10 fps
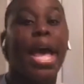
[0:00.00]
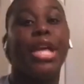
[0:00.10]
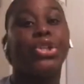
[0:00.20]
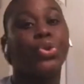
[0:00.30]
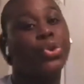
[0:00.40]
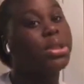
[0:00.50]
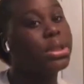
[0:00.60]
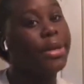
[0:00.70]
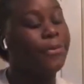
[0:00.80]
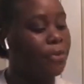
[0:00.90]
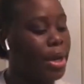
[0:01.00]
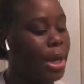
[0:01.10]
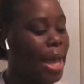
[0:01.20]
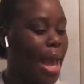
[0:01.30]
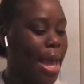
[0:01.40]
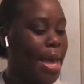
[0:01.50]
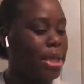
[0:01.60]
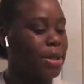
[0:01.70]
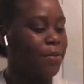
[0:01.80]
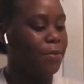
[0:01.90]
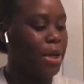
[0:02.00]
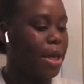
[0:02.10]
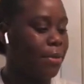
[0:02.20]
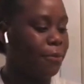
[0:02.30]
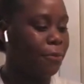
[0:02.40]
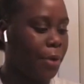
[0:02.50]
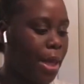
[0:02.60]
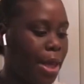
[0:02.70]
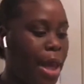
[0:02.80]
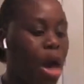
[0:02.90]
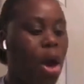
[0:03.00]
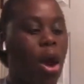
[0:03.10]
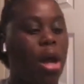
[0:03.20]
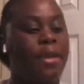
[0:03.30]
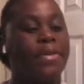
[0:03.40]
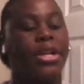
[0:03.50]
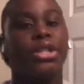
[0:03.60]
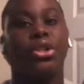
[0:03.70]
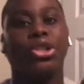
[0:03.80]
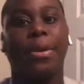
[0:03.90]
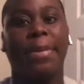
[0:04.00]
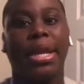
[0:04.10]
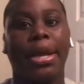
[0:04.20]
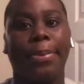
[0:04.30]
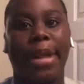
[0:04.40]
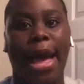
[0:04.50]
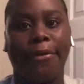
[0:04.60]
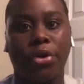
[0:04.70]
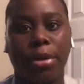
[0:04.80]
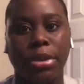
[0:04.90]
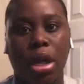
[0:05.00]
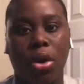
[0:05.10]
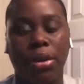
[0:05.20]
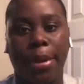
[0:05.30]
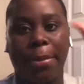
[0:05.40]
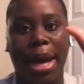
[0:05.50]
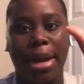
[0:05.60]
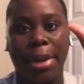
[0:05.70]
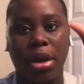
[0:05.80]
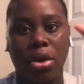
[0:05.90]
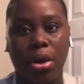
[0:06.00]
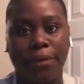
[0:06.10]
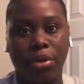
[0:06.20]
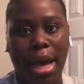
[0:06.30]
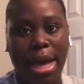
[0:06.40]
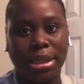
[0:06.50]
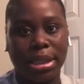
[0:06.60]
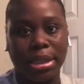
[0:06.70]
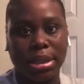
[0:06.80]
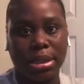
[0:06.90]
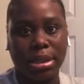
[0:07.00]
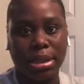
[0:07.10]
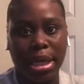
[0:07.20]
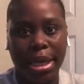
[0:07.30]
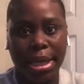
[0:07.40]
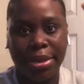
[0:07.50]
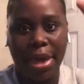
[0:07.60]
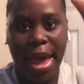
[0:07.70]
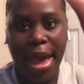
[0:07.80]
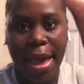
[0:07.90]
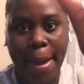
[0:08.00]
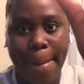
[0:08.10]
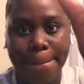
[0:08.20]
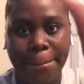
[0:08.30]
It's cruelty free and vegan free. All of their social media platforms are on the bottom. I don't know if you guys can see that.